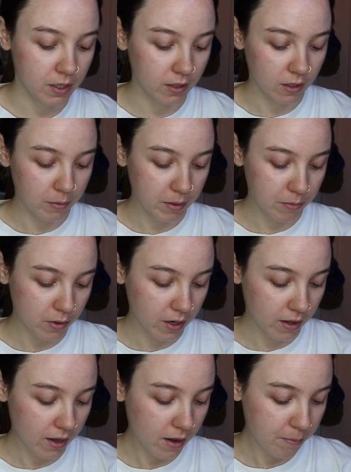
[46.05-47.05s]
a little bit more
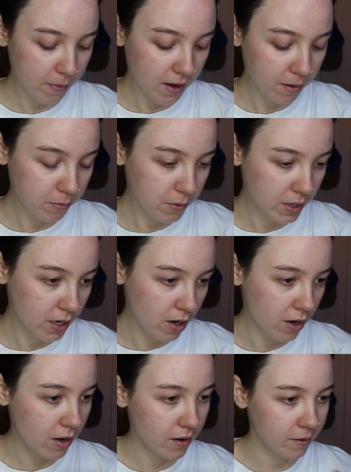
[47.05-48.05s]
of that bad boy
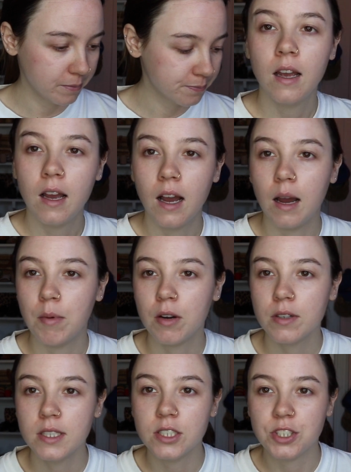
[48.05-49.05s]
on. I'm not
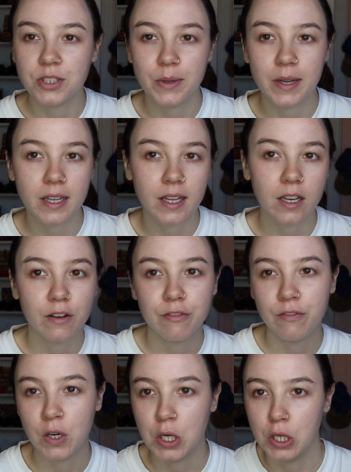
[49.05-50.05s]
really doing like a
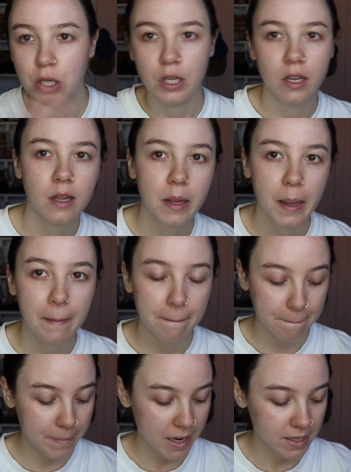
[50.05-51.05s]
full
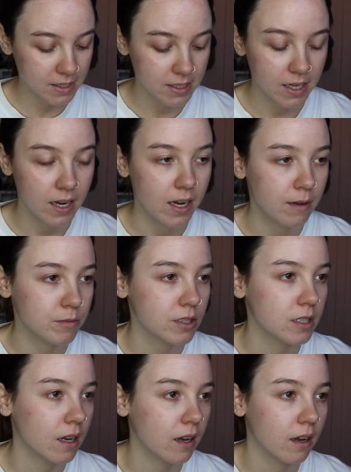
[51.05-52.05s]
base today. I'm
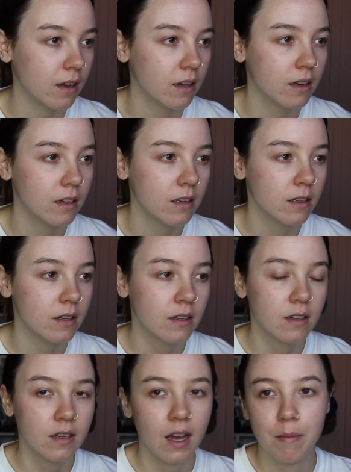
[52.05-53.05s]
just gonna,
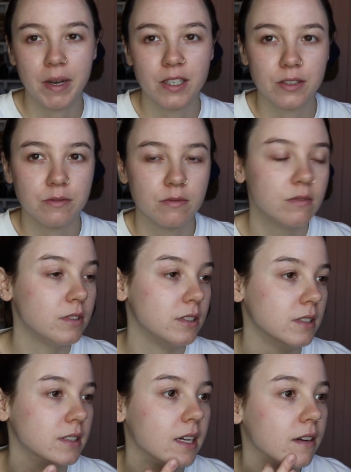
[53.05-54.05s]
I don't do
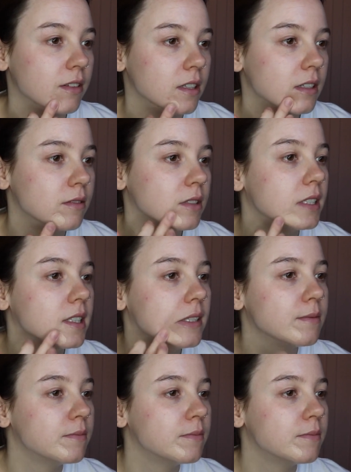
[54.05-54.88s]
this ever really.